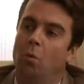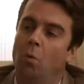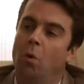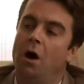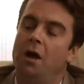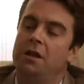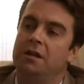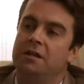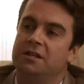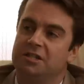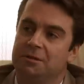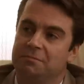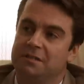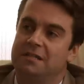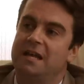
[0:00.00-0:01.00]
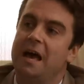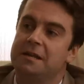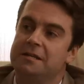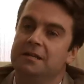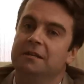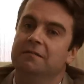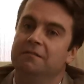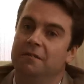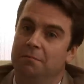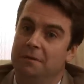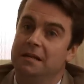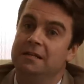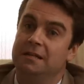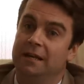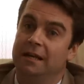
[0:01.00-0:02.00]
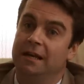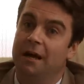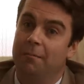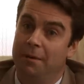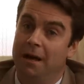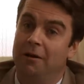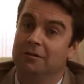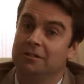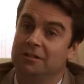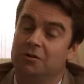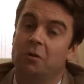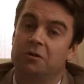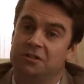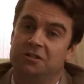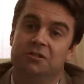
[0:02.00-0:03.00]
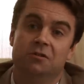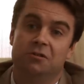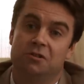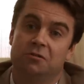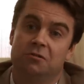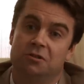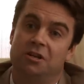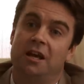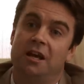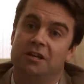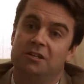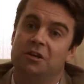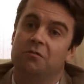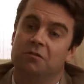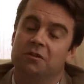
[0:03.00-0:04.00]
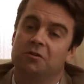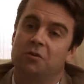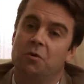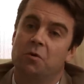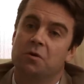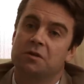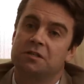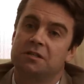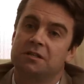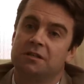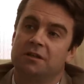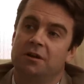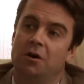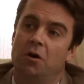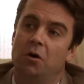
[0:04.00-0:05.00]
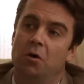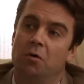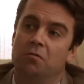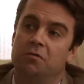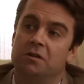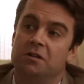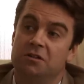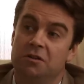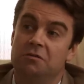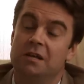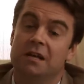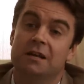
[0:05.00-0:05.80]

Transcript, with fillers: one substantive meeting about constitutional change over the course of 2